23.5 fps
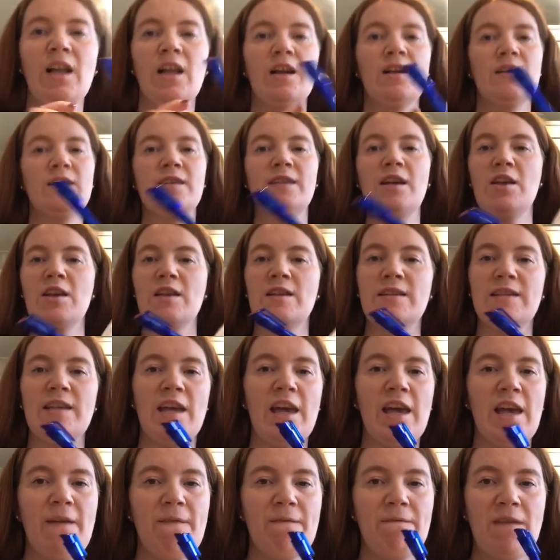So now you can
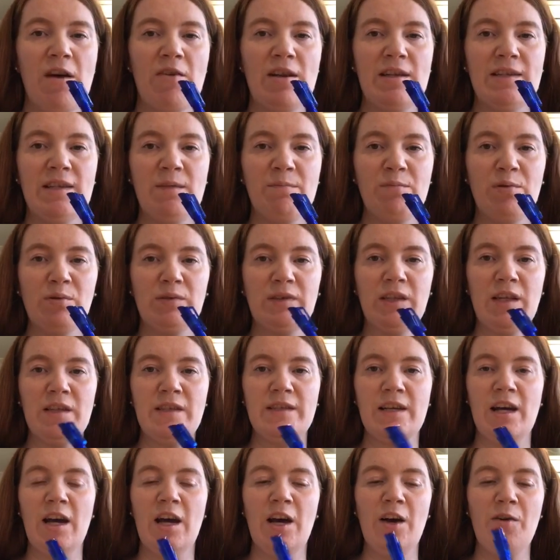see a very simple
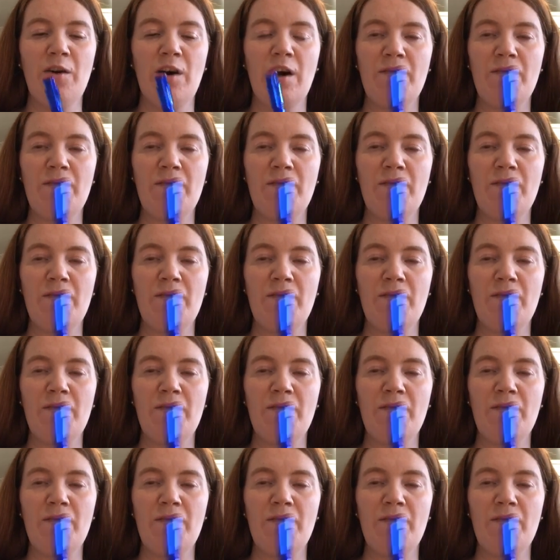sundial.